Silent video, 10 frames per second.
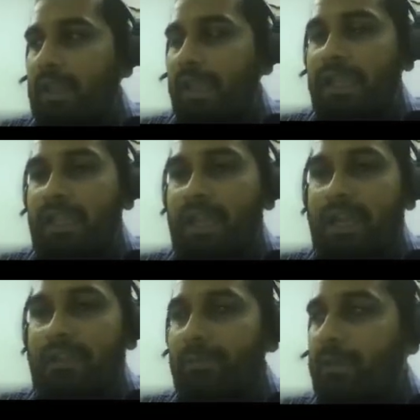In a
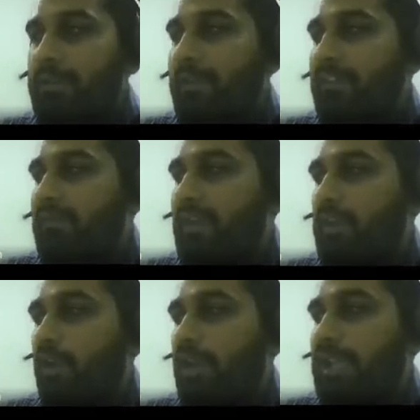hardware prefetching, we are
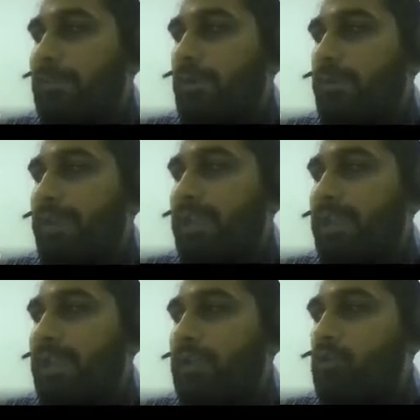talking about bringing
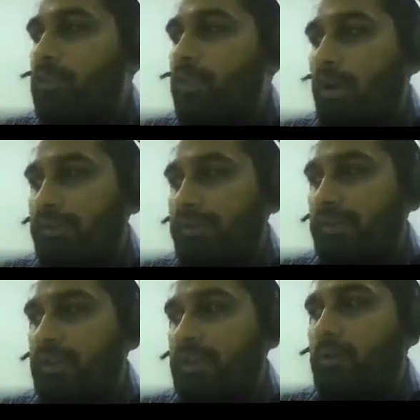in two blocks,
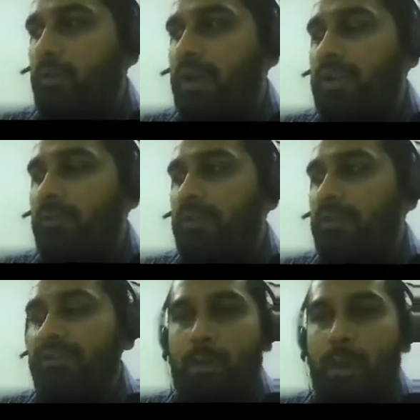one which
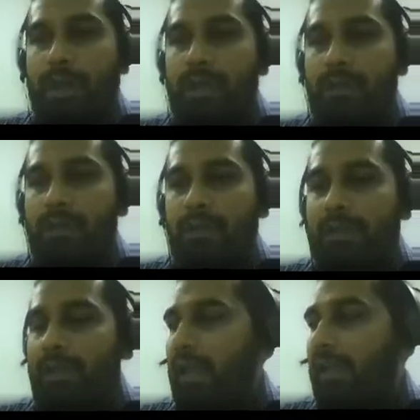is required
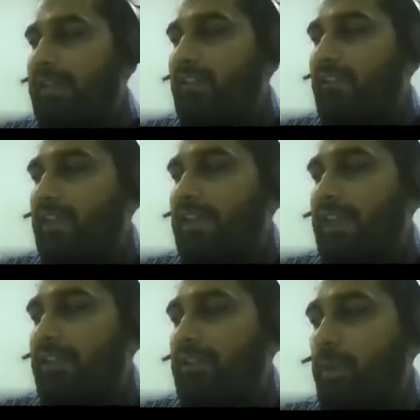and the one
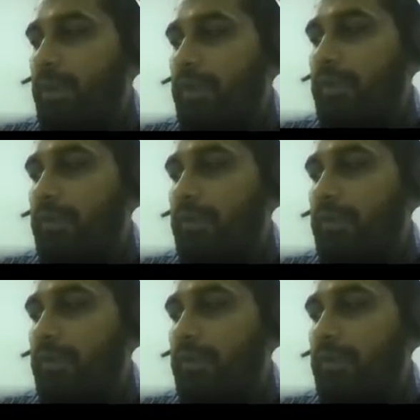next to it,